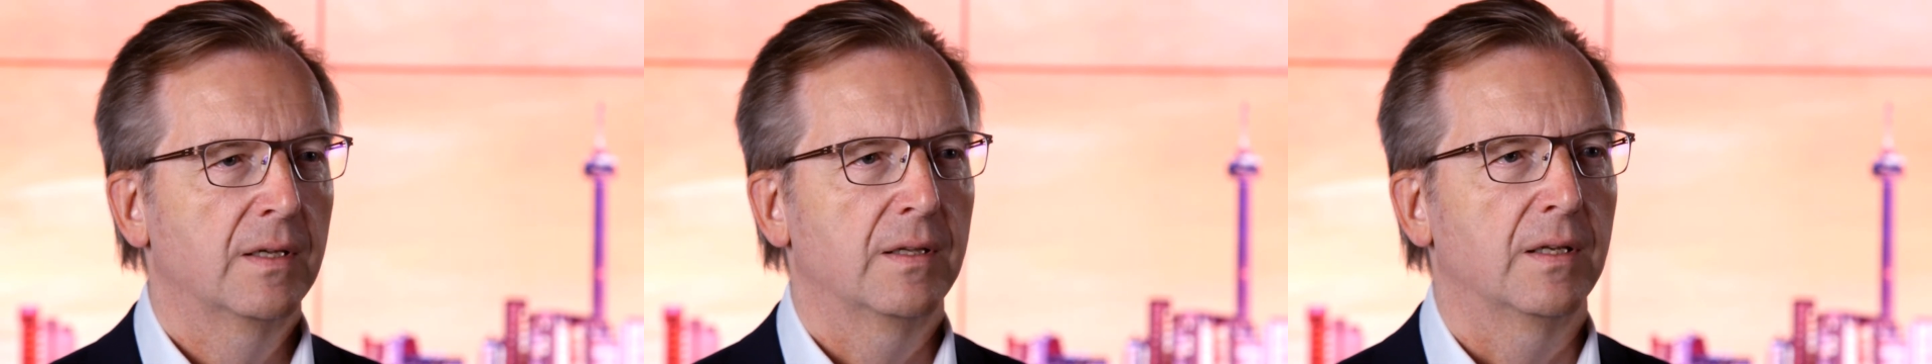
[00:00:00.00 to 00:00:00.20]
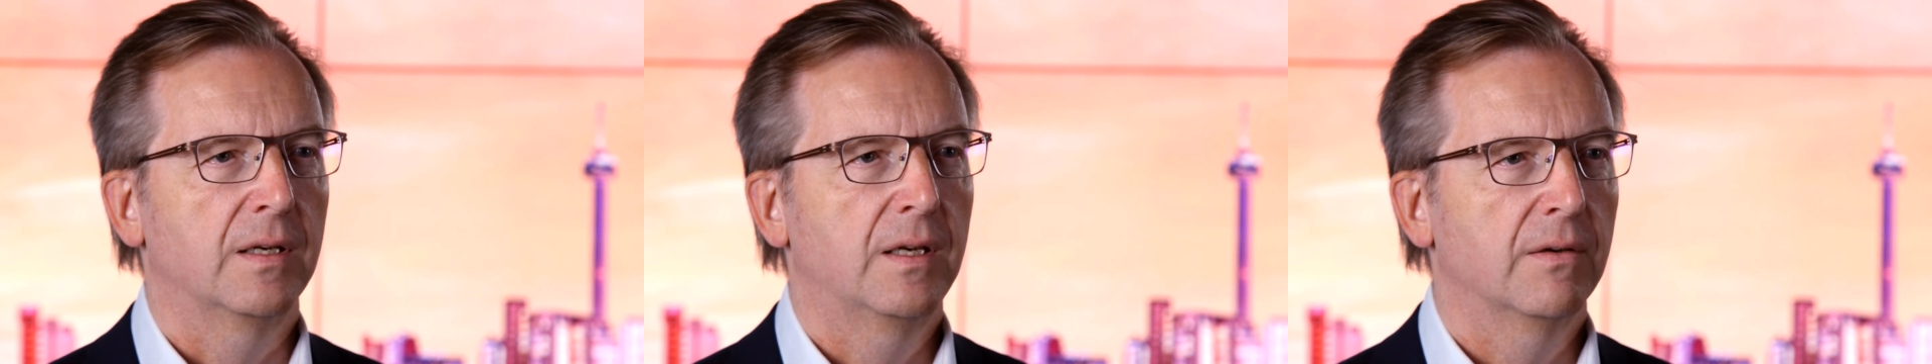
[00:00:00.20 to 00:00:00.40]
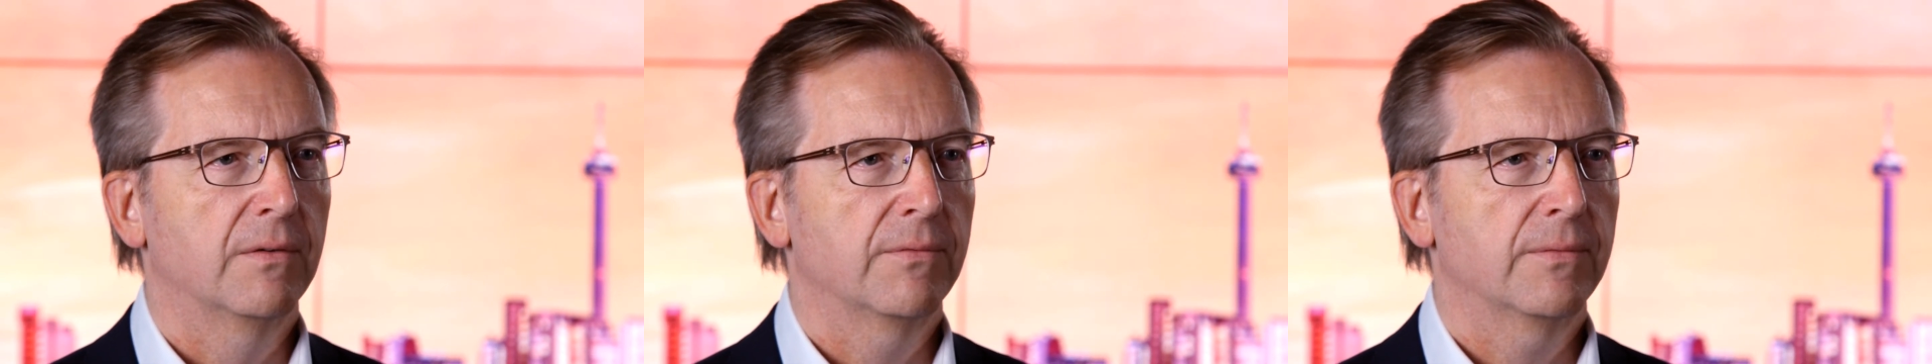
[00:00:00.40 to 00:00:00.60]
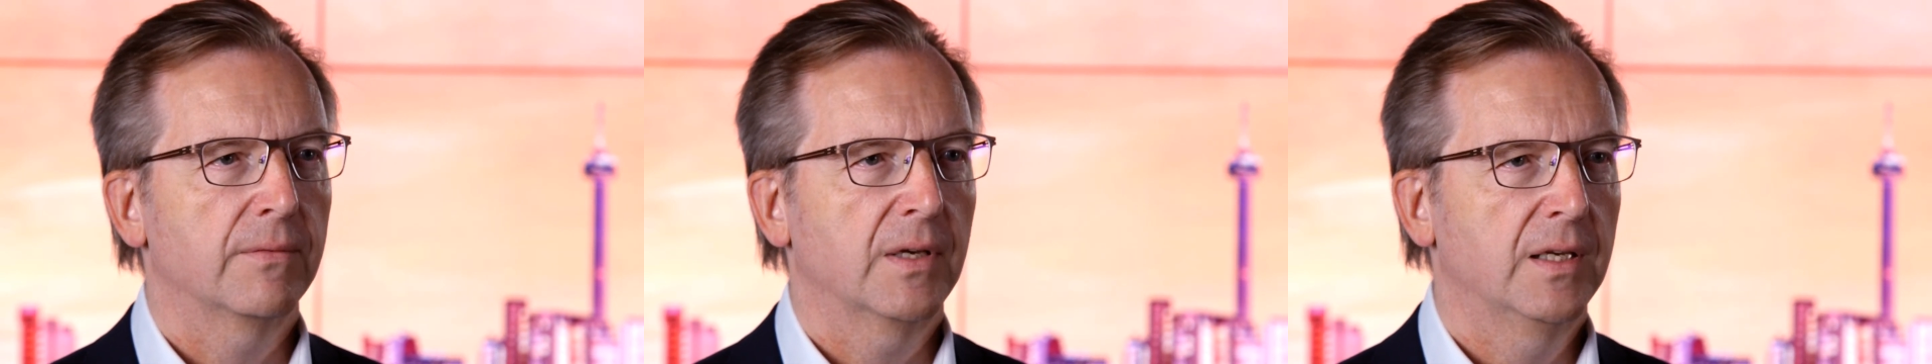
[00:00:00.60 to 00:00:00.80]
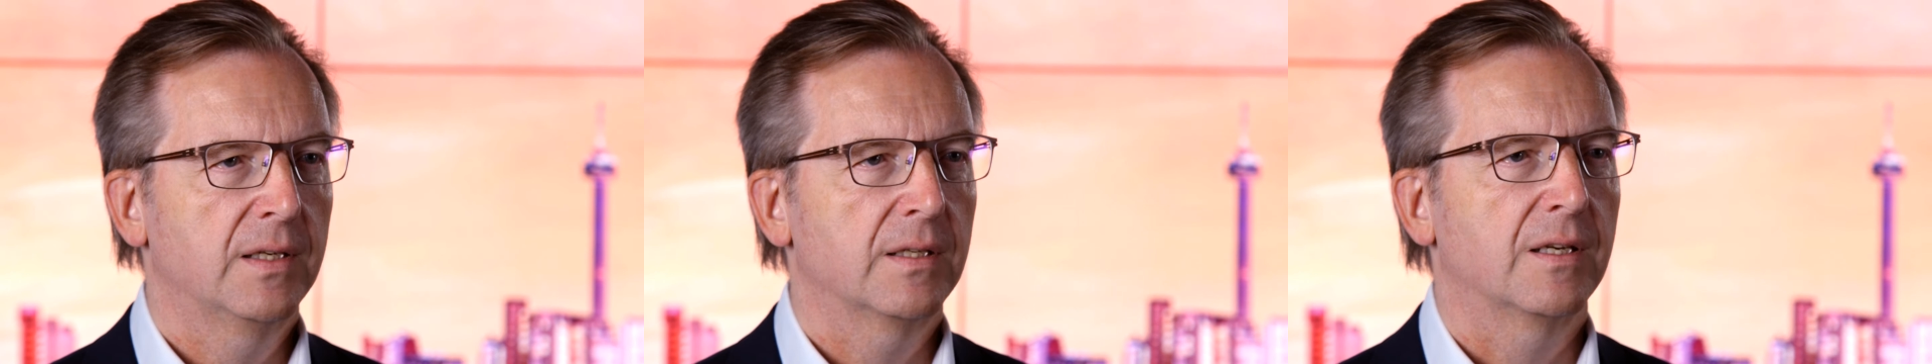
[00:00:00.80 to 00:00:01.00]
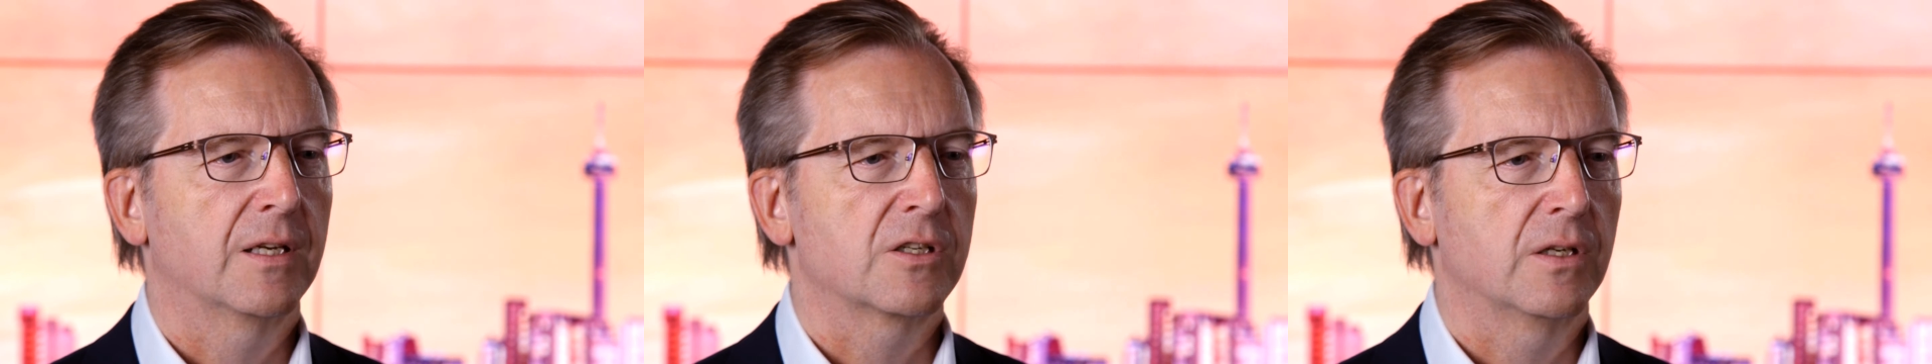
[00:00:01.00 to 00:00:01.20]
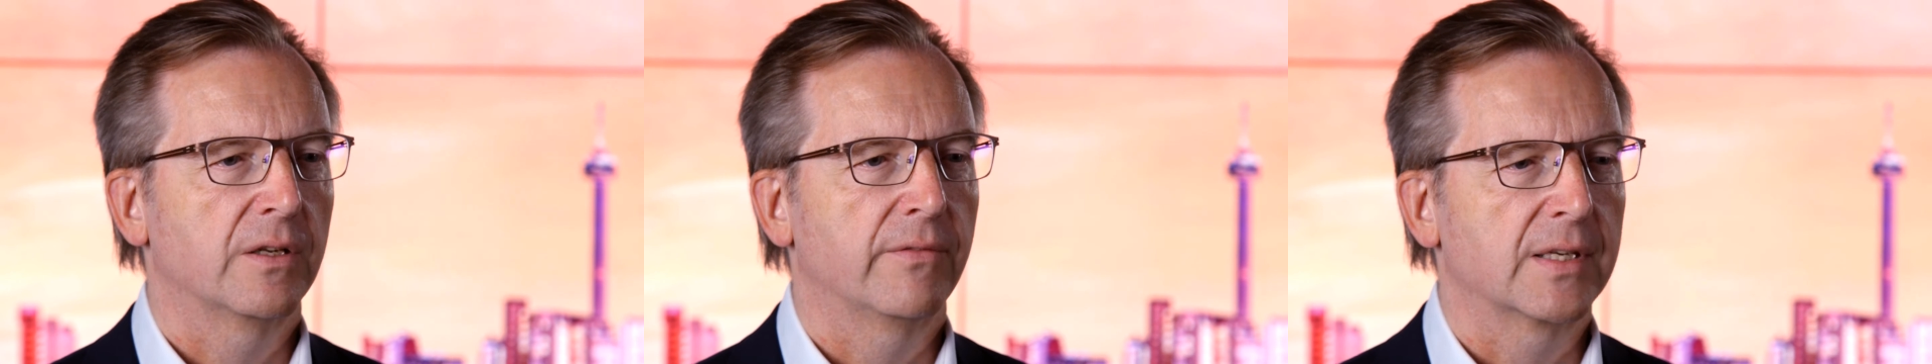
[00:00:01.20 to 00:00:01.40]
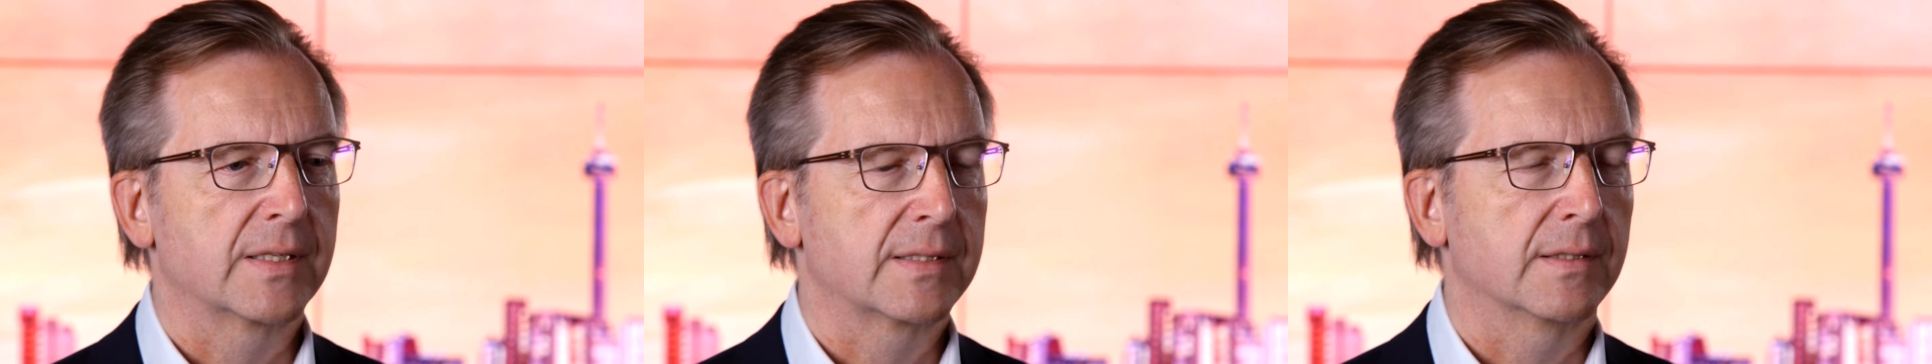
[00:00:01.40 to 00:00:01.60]
that give international
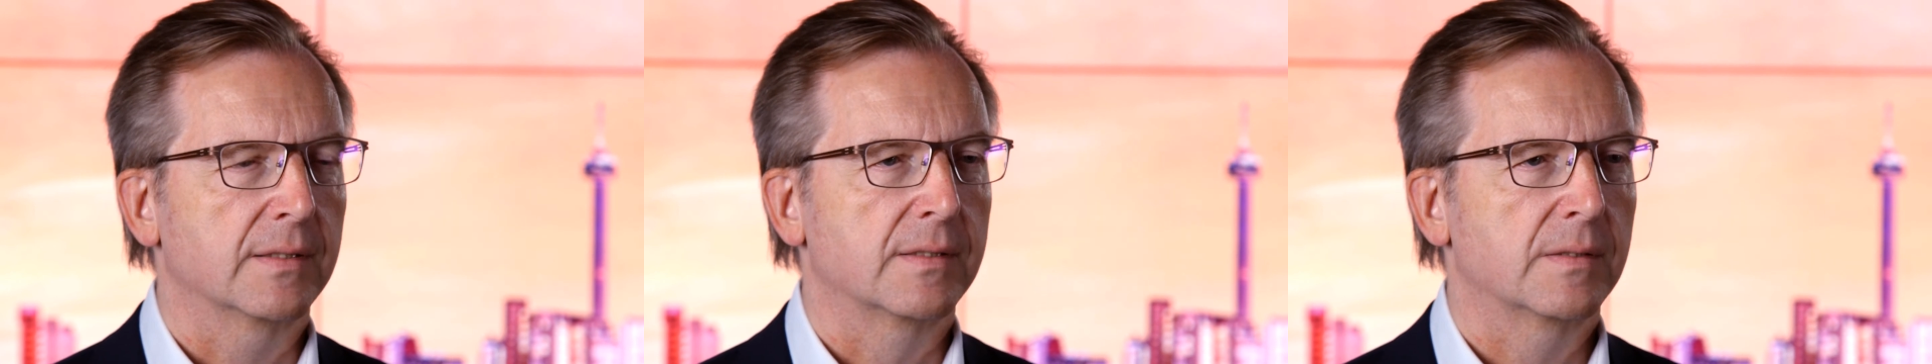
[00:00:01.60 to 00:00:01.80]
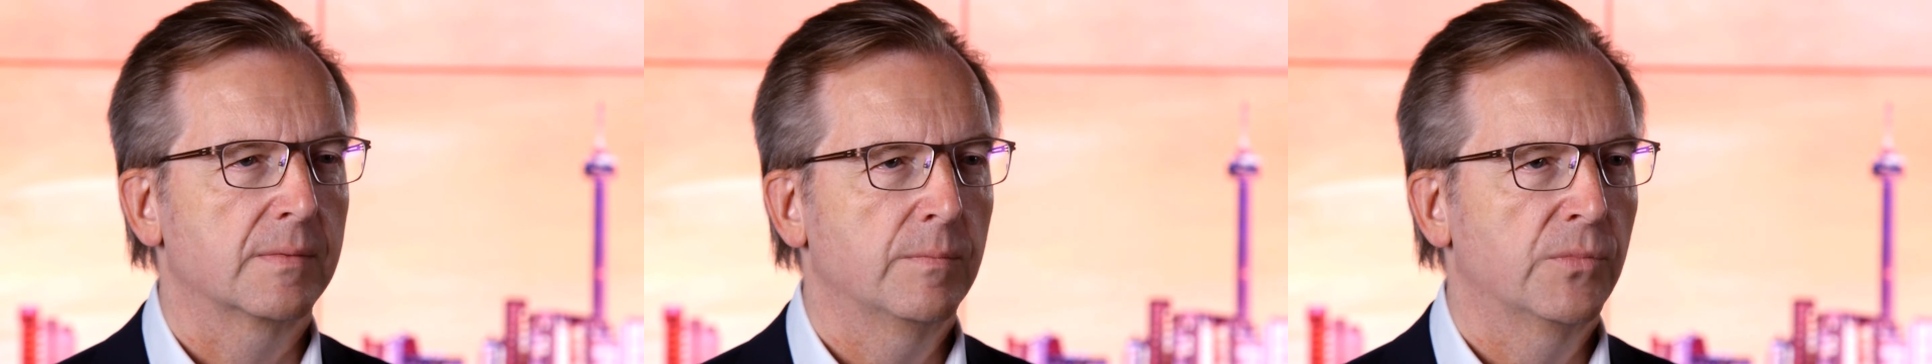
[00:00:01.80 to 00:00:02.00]
investors